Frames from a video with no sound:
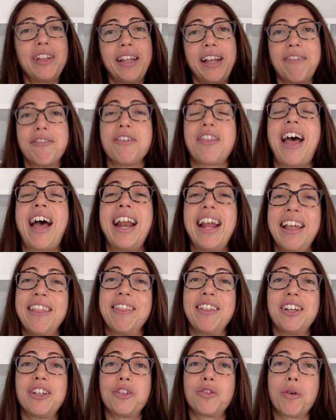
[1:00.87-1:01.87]
the link for that
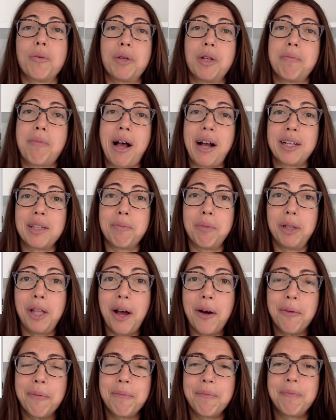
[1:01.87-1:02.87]
in the description box
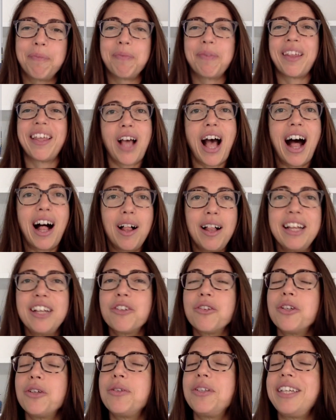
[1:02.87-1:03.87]
below. I'll
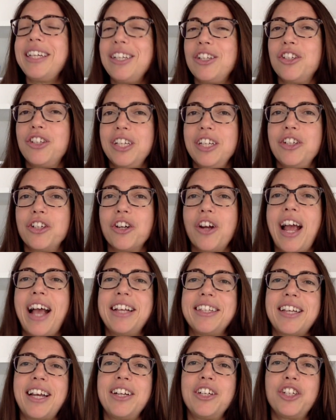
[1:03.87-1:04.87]
introduce each teacher
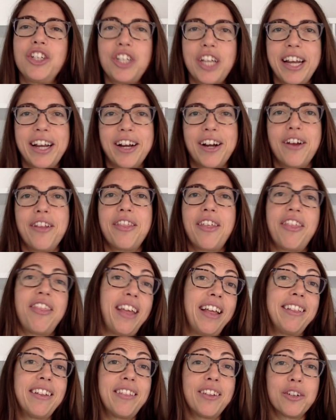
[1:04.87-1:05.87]
as I share the
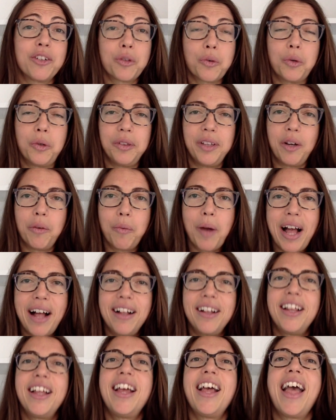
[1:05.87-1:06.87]
thing that their school did
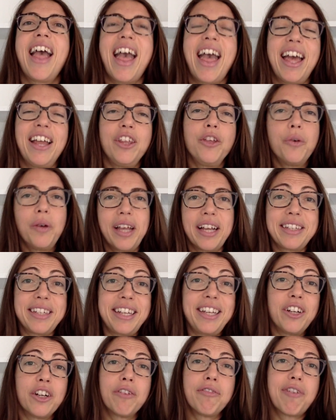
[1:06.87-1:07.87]
well, and you'll get to
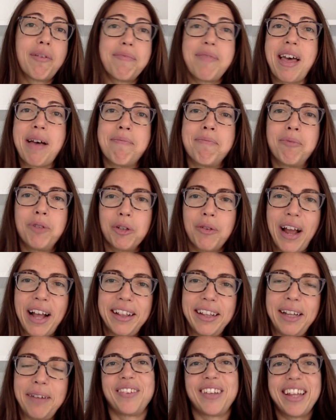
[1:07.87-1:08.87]
hear from them
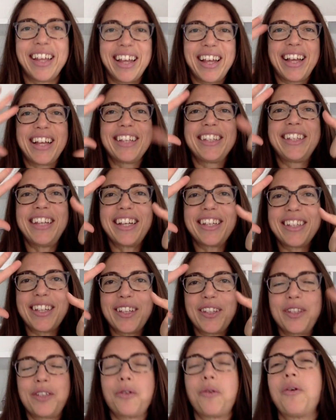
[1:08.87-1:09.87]
directly. Six
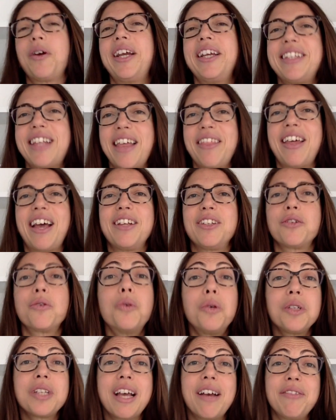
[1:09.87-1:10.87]
stories that
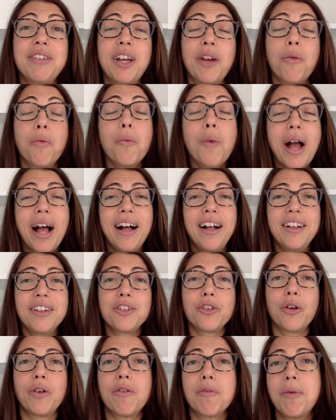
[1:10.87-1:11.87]
schools have done well
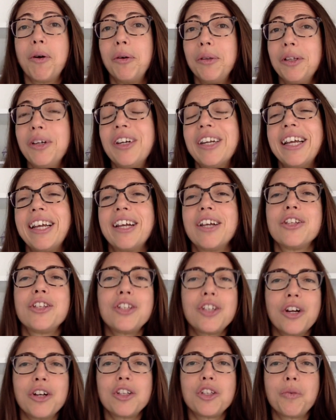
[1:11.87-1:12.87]
during remote learning
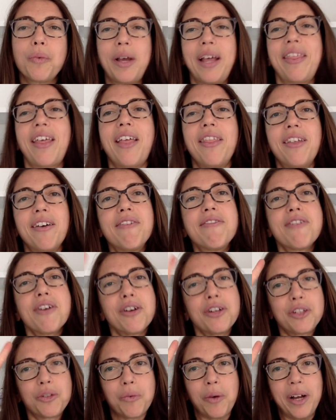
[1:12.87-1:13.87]
starts with the
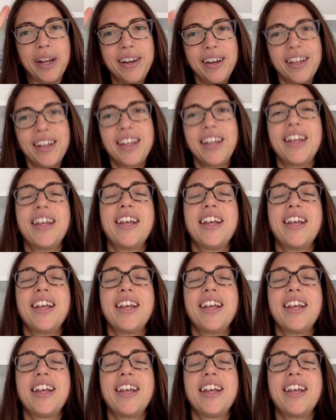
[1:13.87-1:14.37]
first one